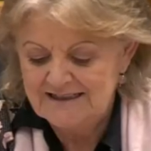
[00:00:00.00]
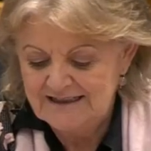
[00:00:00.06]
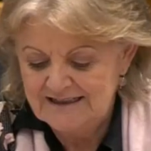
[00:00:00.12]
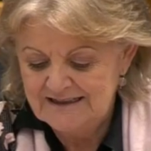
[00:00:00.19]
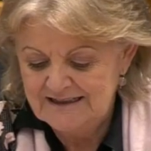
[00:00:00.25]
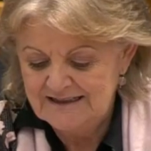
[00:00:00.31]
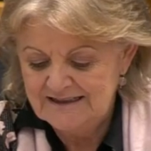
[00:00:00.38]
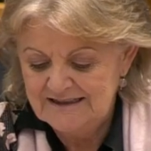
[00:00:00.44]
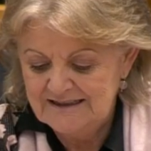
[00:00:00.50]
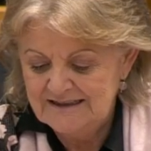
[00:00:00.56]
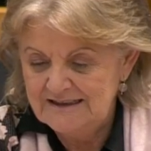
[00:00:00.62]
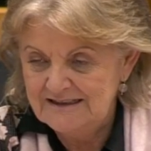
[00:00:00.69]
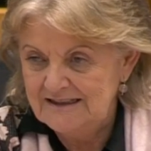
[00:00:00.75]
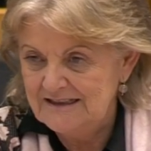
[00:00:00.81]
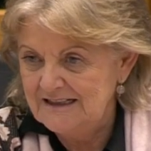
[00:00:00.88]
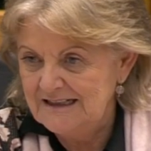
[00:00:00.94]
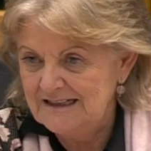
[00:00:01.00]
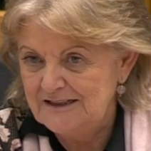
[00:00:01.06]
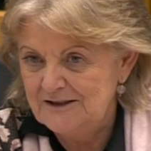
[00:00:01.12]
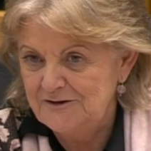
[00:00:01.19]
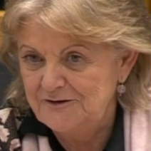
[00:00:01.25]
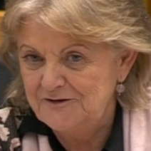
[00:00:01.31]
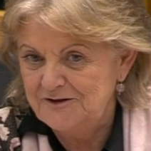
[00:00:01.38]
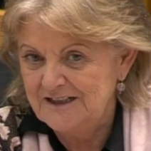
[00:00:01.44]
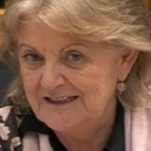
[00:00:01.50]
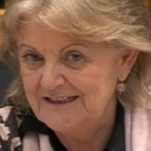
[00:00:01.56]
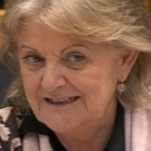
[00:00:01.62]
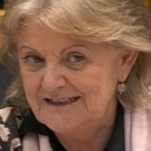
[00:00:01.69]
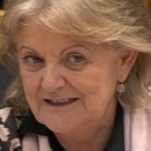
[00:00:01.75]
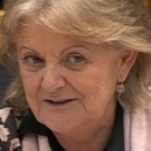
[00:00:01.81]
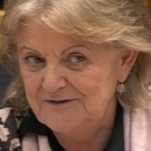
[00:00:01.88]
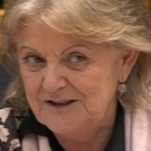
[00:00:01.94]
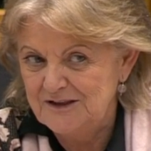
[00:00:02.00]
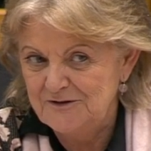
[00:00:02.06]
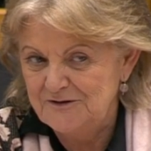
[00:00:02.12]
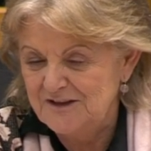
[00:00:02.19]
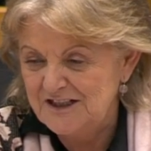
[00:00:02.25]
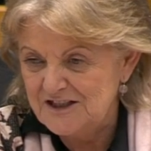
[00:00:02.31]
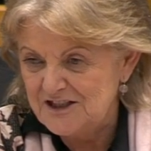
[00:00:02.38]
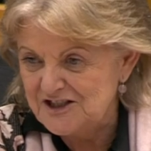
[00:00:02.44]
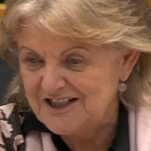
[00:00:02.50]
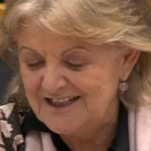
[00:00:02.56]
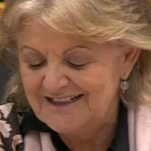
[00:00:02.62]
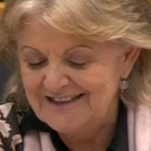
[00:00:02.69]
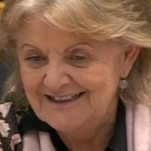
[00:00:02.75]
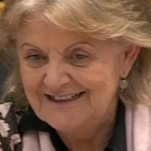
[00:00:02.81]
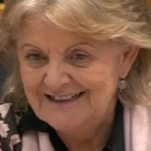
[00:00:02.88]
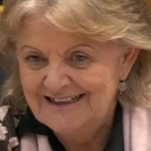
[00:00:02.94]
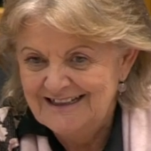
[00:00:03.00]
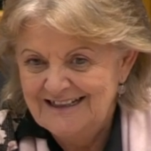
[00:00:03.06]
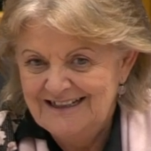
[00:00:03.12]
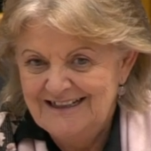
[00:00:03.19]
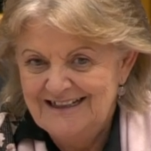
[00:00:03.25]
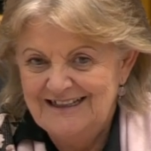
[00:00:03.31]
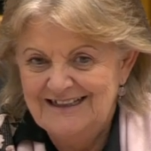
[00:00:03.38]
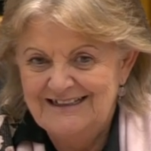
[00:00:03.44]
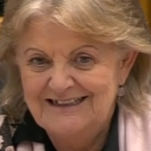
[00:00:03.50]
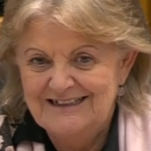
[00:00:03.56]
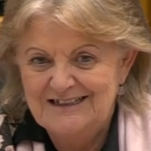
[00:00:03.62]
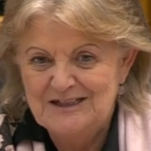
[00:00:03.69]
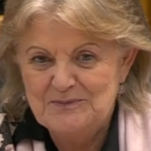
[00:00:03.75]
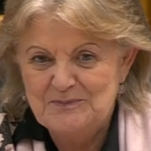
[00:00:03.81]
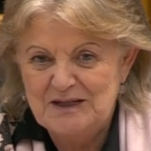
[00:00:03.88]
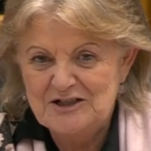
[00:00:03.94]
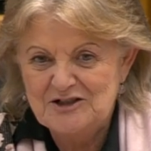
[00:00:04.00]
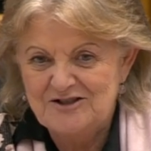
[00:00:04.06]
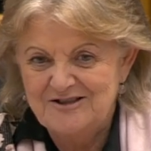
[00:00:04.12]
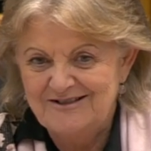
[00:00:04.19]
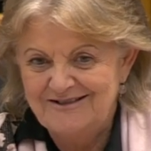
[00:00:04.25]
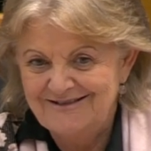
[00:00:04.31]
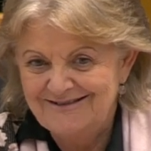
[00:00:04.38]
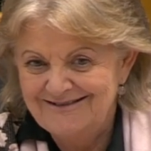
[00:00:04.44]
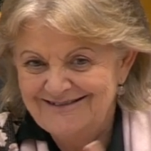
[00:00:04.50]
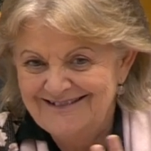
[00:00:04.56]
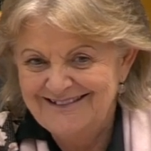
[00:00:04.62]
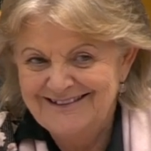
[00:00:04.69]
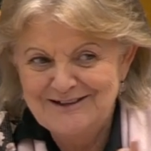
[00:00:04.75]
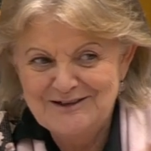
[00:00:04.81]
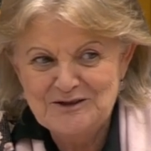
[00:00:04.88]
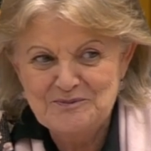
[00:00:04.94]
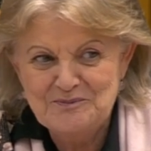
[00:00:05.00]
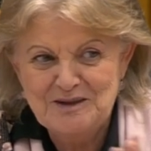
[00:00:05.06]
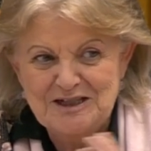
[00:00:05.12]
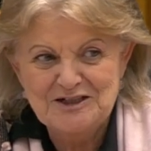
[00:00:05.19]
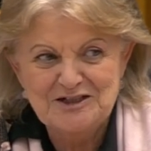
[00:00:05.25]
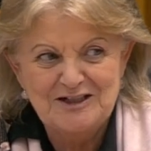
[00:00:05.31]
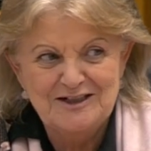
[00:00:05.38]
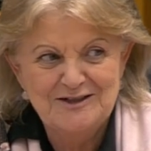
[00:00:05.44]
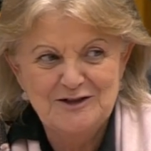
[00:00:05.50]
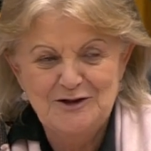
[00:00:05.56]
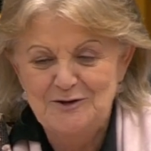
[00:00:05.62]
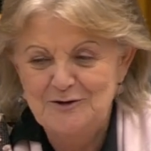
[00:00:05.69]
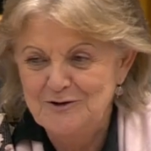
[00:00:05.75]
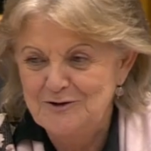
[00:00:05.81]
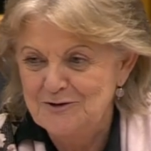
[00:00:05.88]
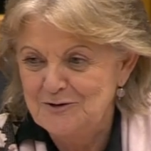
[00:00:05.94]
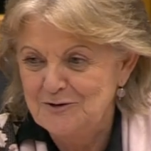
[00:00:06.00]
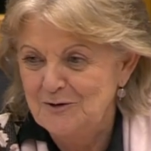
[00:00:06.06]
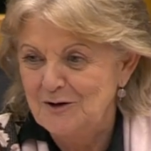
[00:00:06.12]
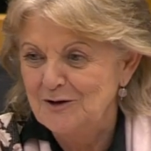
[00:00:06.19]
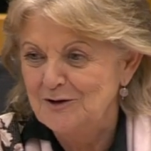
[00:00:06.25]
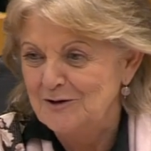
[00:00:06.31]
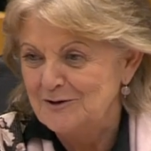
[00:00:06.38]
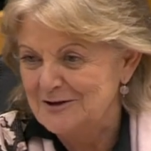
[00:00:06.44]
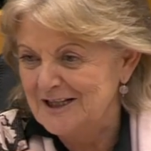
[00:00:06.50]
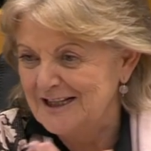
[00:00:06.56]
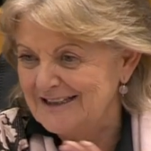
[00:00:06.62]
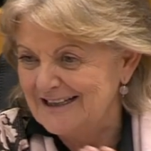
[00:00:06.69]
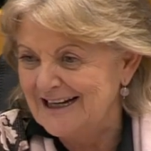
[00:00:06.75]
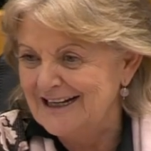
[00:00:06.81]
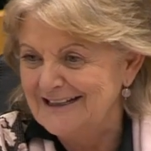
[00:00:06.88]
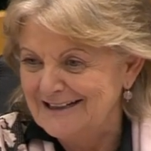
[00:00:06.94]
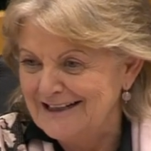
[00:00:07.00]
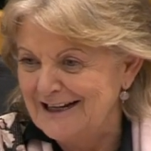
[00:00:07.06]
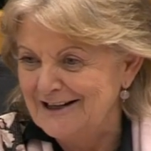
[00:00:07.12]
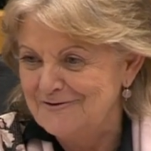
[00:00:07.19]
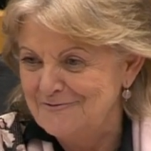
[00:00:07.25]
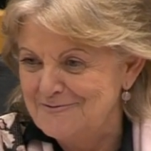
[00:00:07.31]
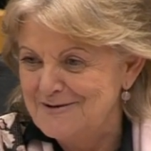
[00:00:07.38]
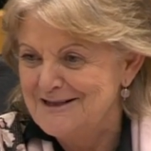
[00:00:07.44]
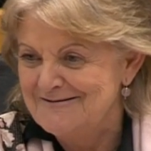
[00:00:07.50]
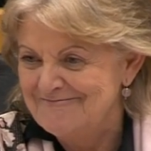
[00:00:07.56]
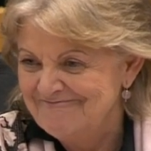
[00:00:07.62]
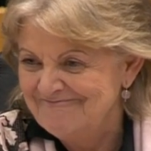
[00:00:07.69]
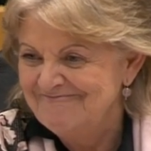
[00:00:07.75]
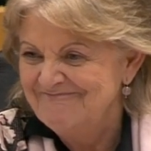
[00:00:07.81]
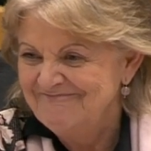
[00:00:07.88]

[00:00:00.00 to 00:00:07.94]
dear friends of innovation, and a special salute to all those that I've been